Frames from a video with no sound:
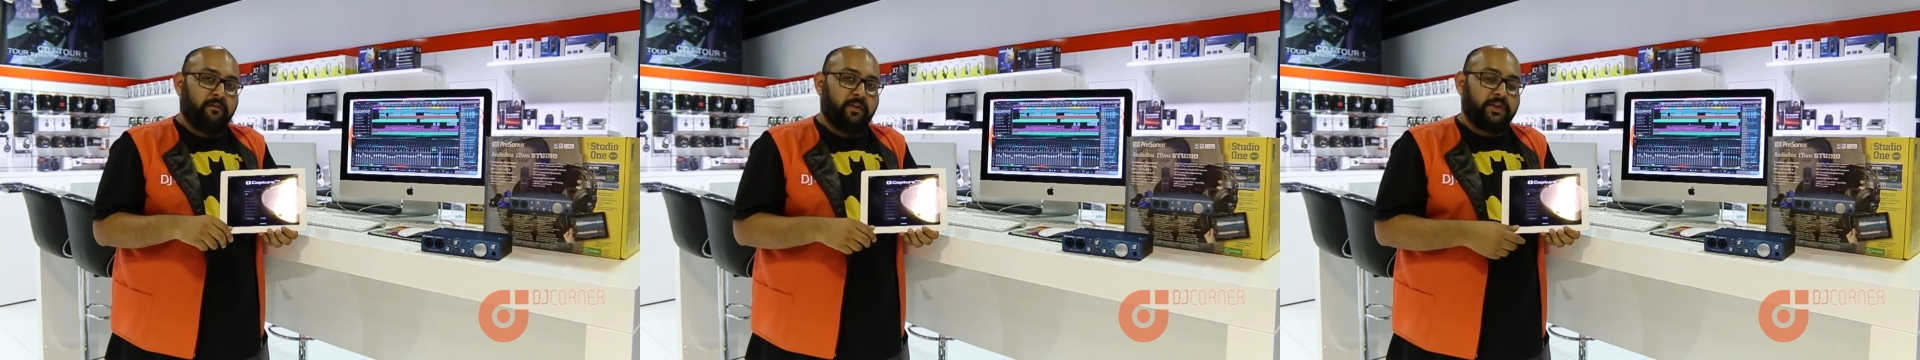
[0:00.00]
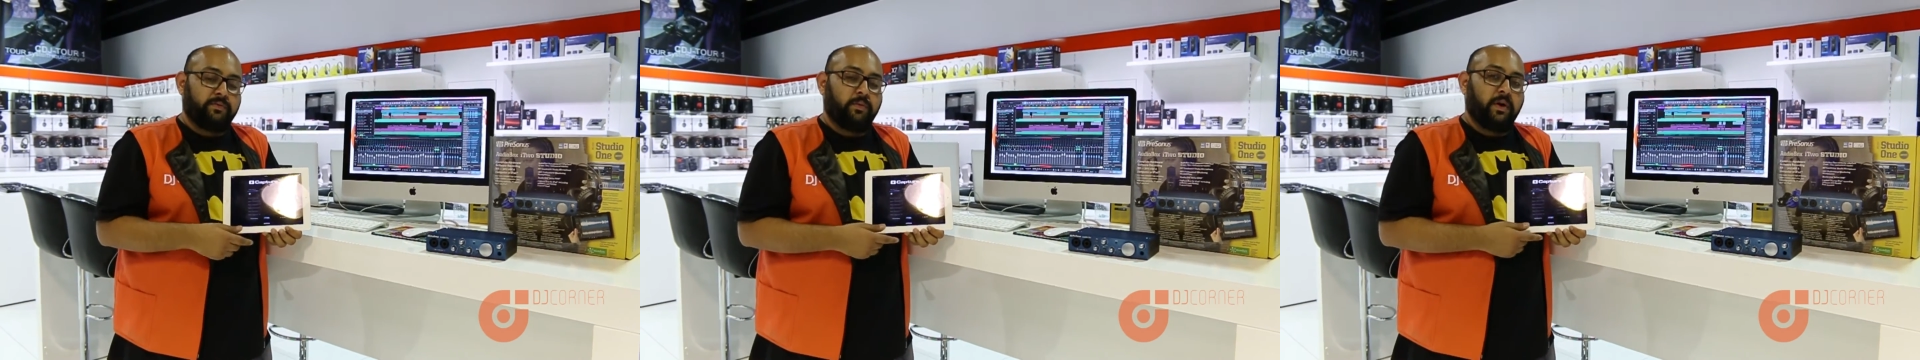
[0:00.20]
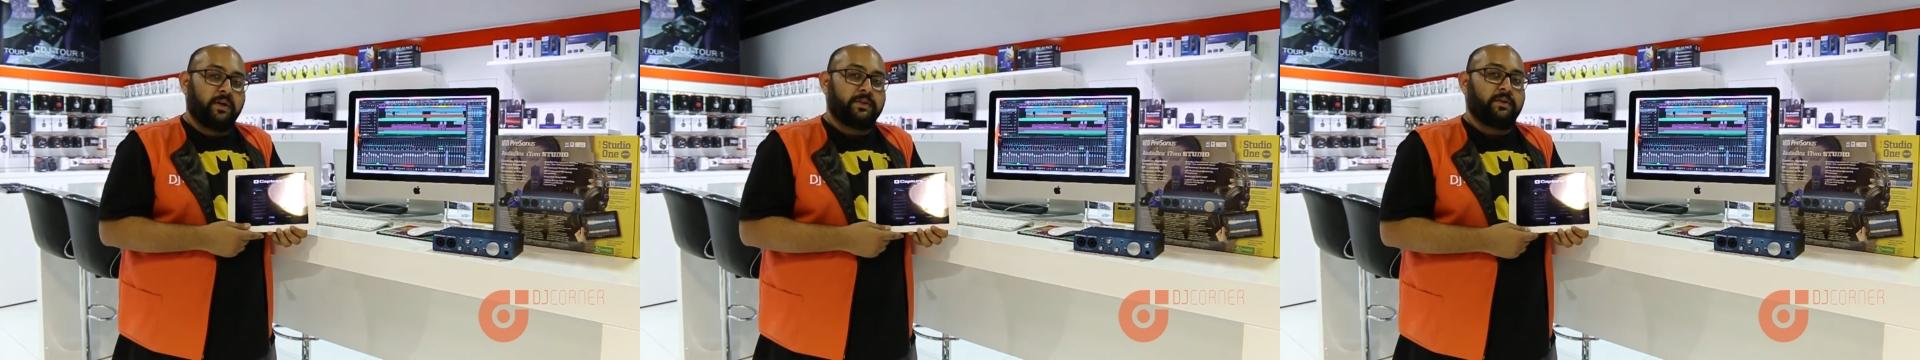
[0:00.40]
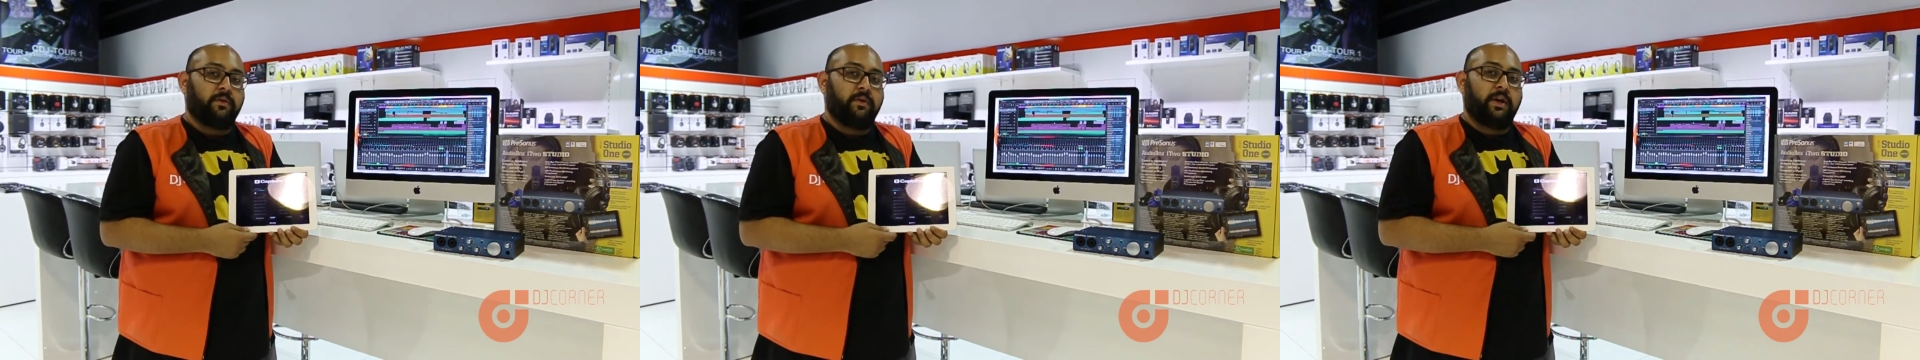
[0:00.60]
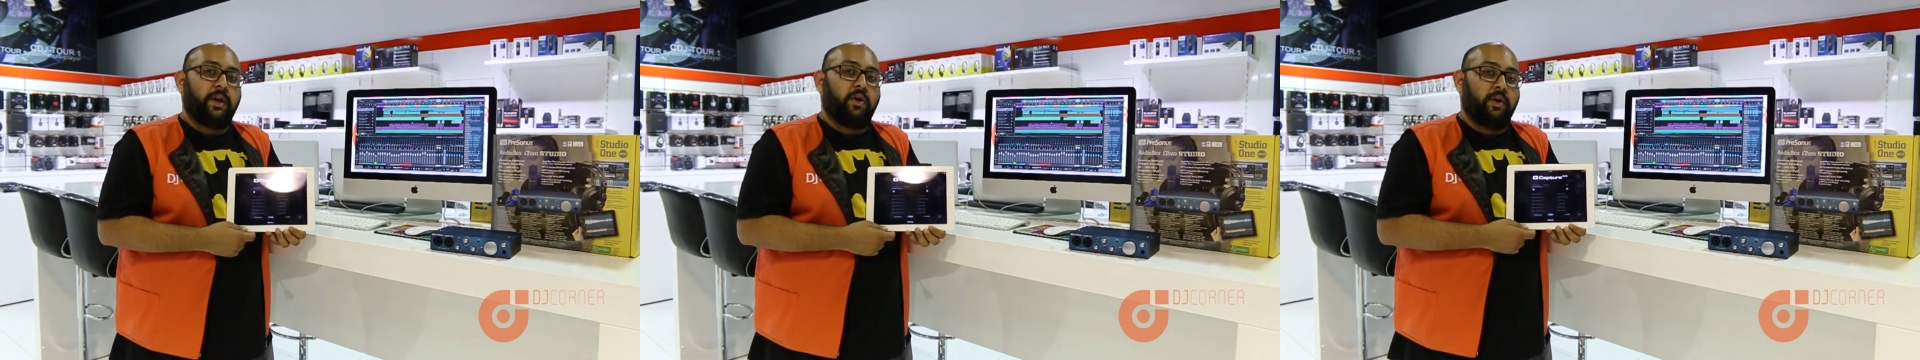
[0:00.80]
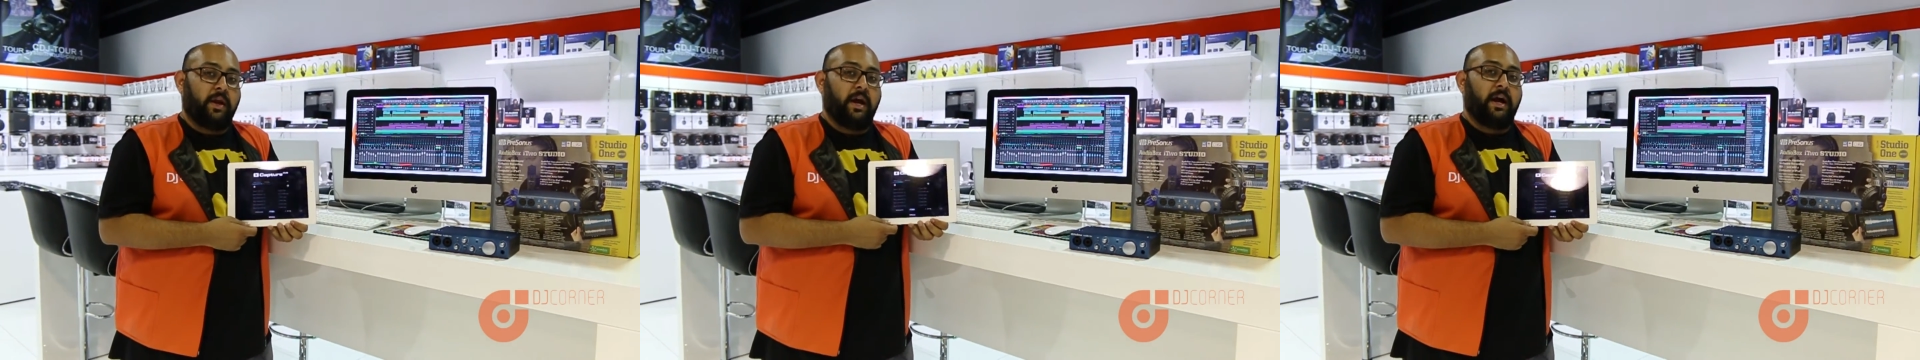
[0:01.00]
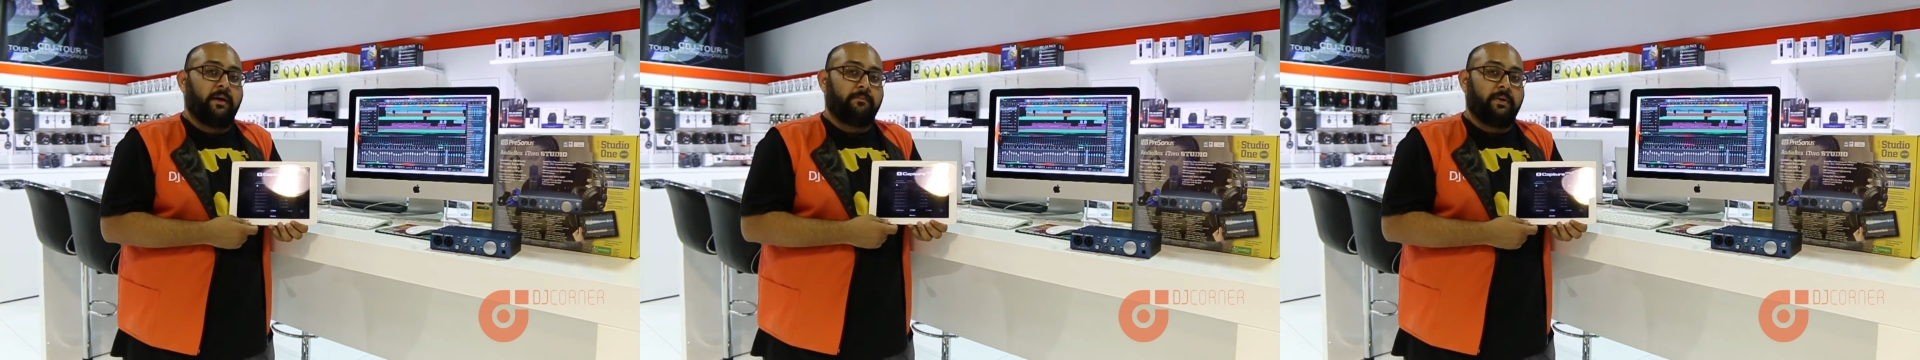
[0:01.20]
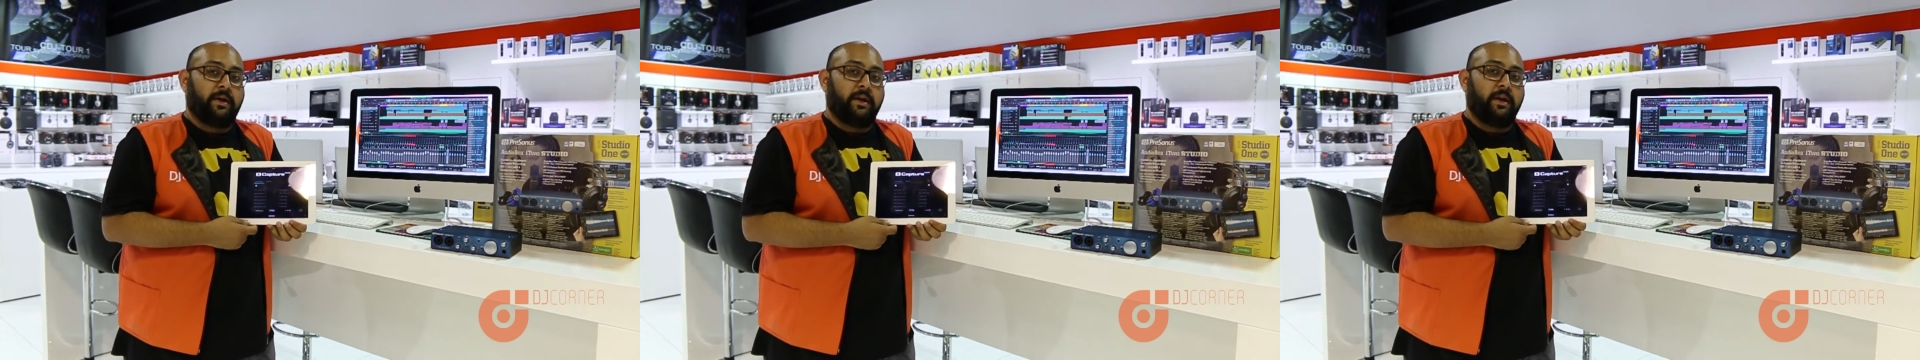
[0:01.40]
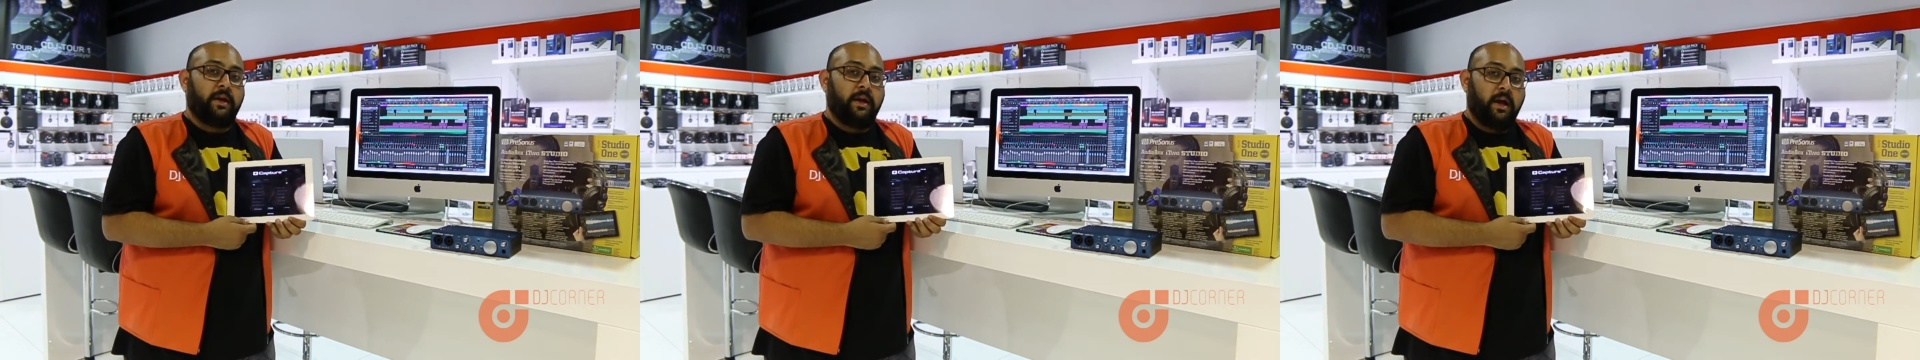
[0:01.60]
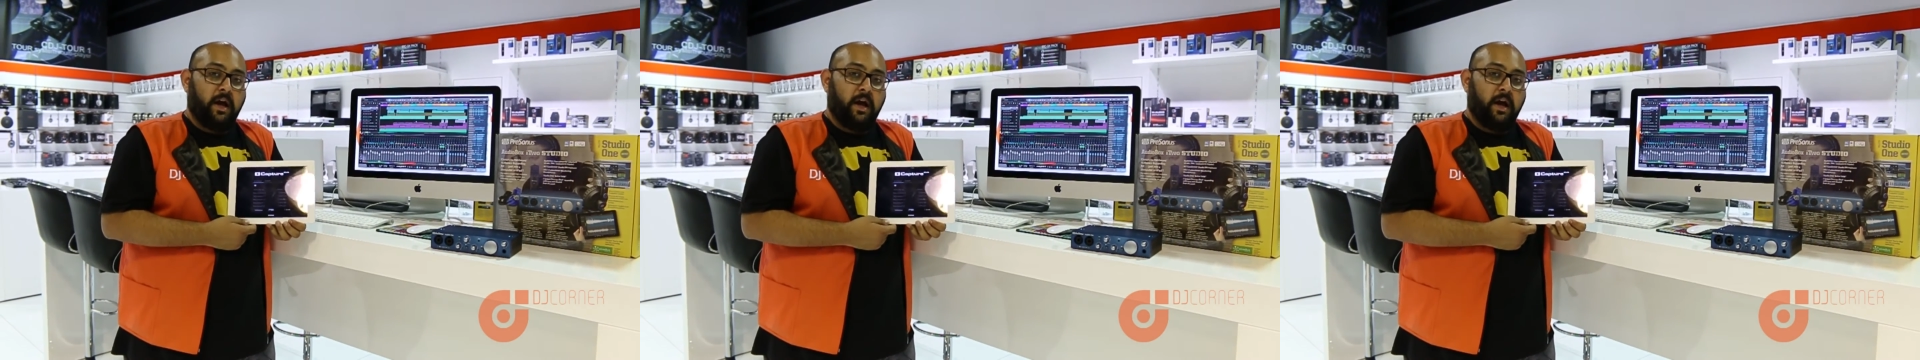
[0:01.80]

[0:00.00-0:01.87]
which works only on your iPad,